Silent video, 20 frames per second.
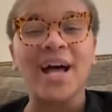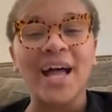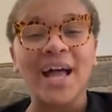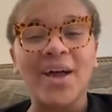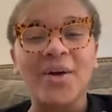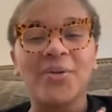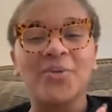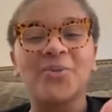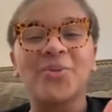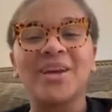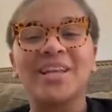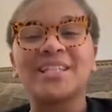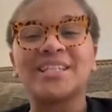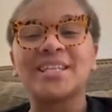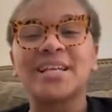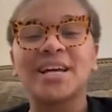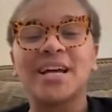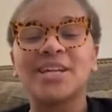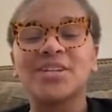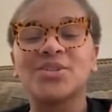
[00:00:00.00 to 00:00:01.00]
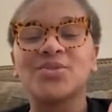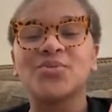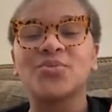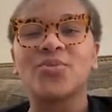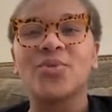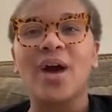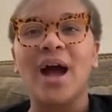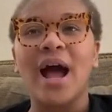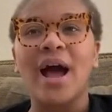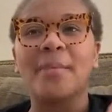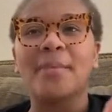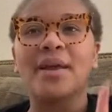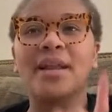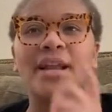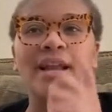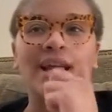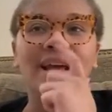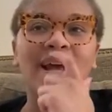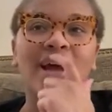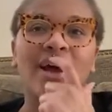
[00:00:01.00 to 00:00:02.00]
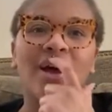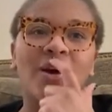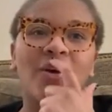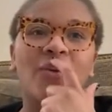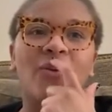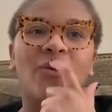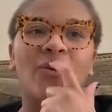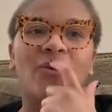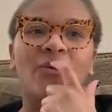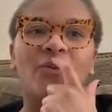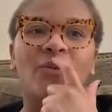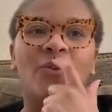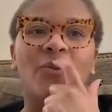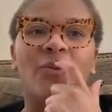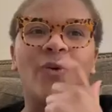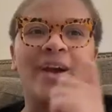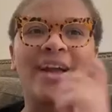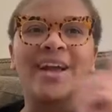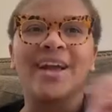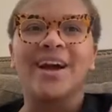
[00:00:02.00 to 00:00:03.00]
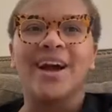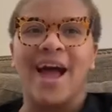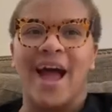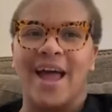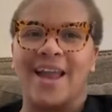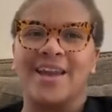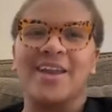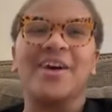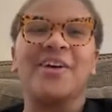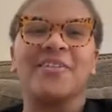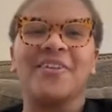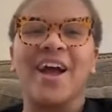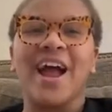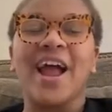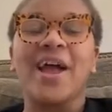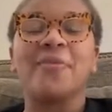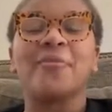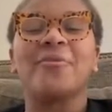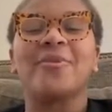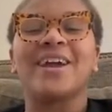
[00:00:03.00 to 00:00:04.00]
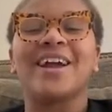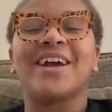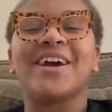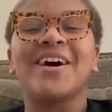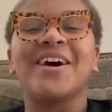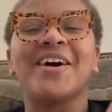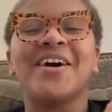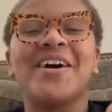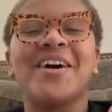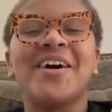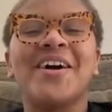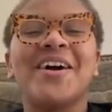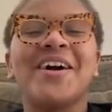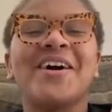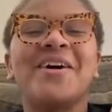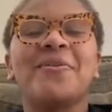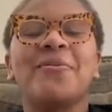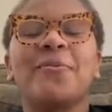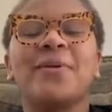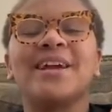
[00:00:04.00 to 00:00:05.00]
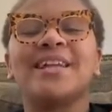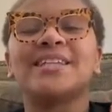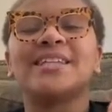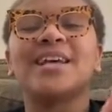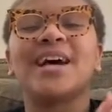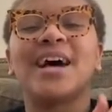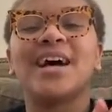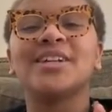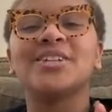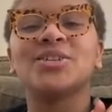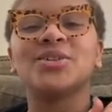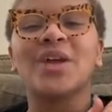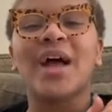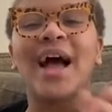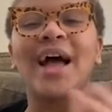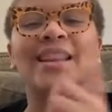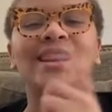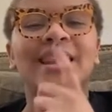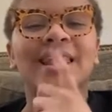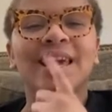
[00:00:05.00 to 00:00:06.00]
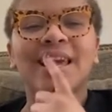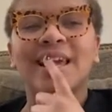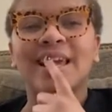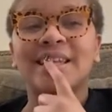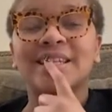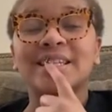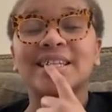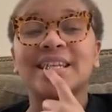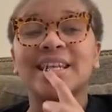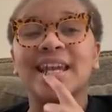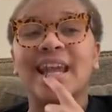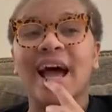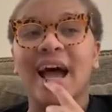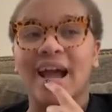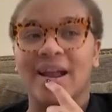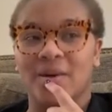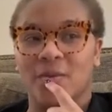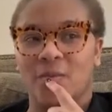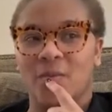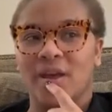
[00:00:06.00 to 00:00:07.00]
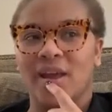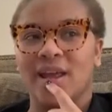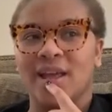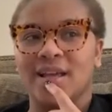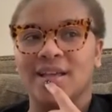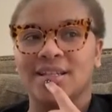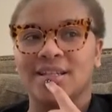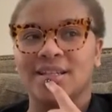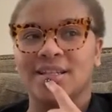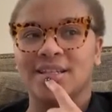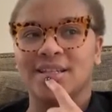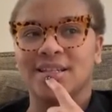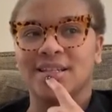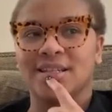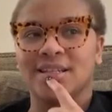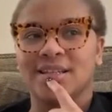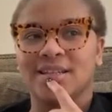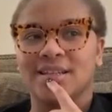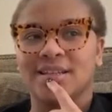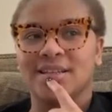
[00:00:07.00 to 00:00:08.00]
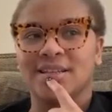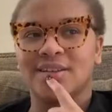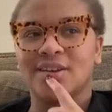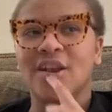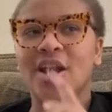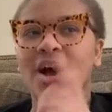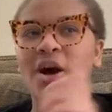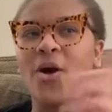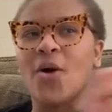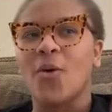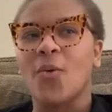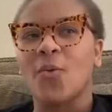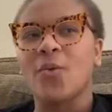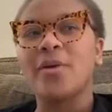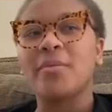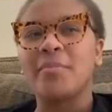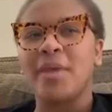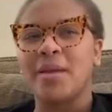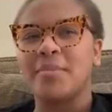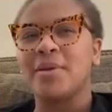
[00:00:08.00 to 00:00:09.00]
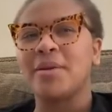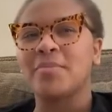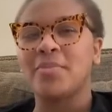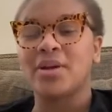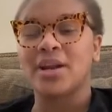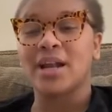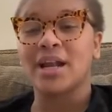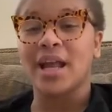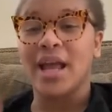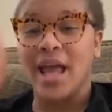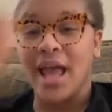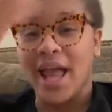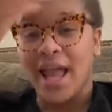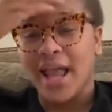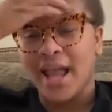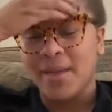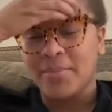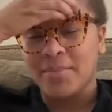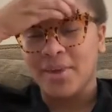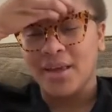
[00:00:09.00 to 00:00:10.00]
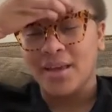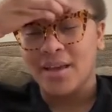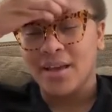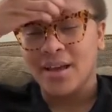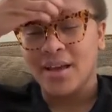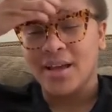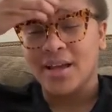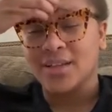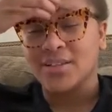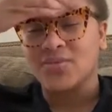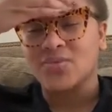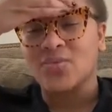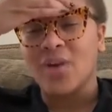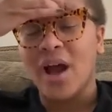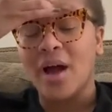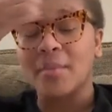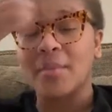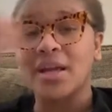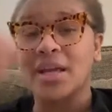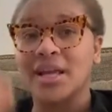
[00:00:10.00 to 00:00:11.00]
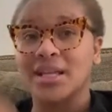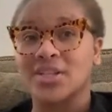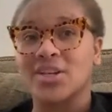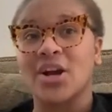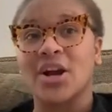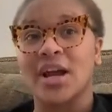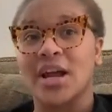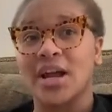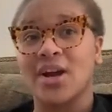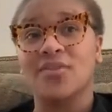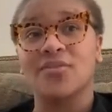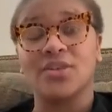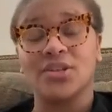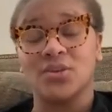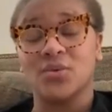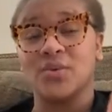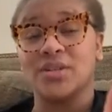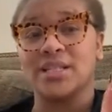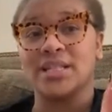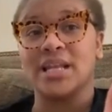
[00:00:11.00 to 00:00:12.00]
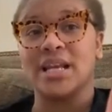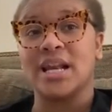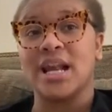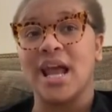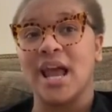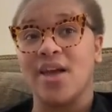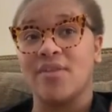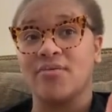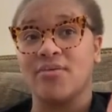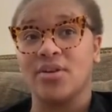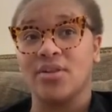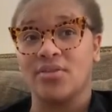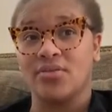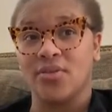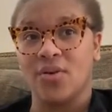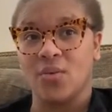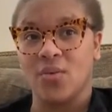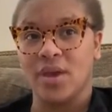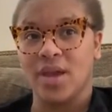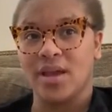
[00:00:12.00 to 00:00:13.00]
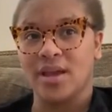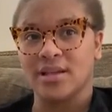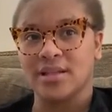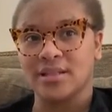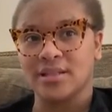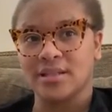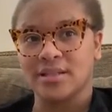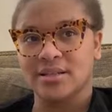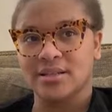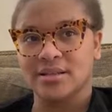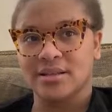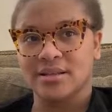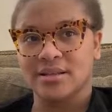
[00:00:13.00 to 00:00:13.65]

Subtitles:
But we touch Robin. I know, right? We touch, I think it's 9 weeks. No, we maybe put it at 8 because Robin gets her hair retwisted every 3 weeks.